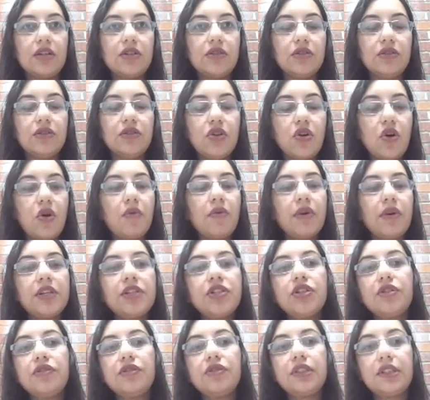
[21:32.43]
no one
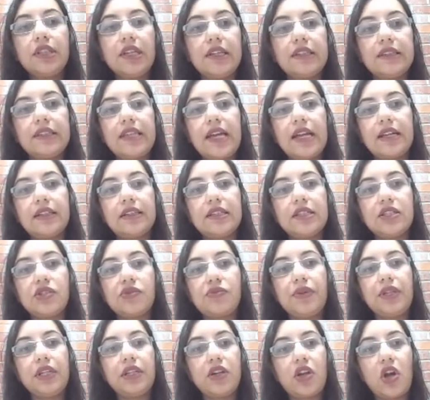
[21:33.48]
should think that this
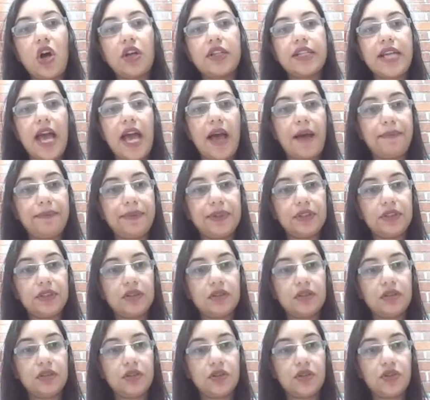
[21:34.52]
will not
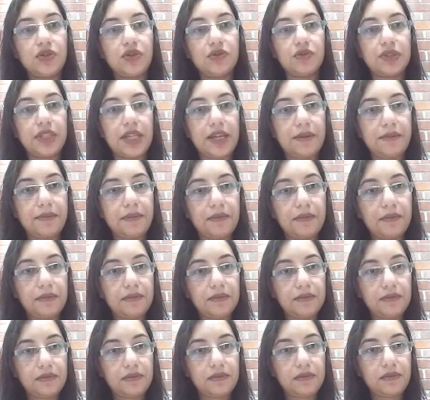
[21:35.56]
happen to them.
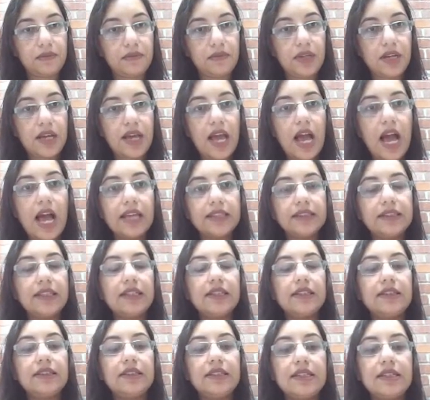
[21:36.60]
I
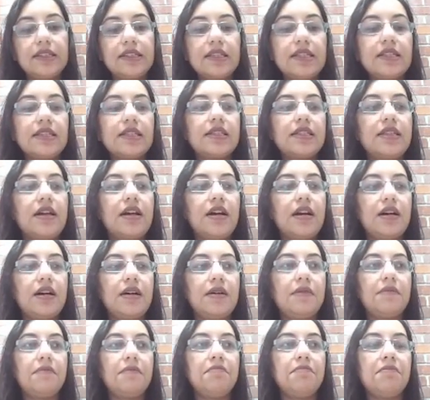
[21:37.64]
think this is
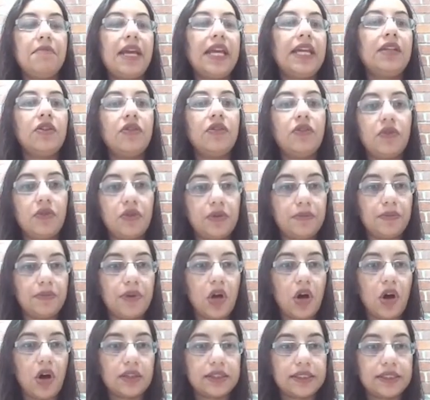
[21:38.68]
the main
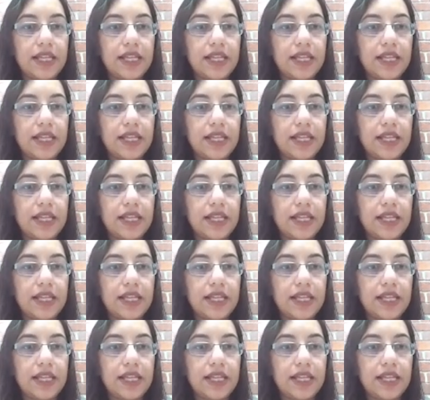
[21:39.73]
roadblock,